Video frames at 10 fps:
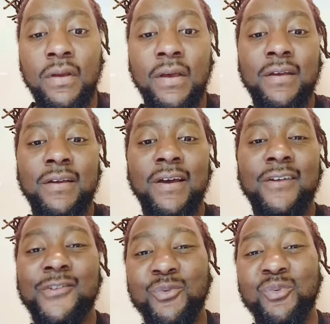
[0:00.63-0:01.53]
Hey
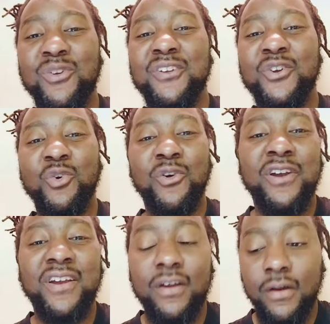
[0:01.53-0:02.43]
guys, so really
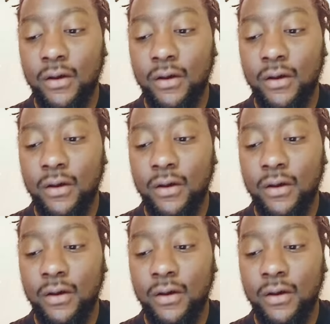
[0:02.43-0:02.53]
quick,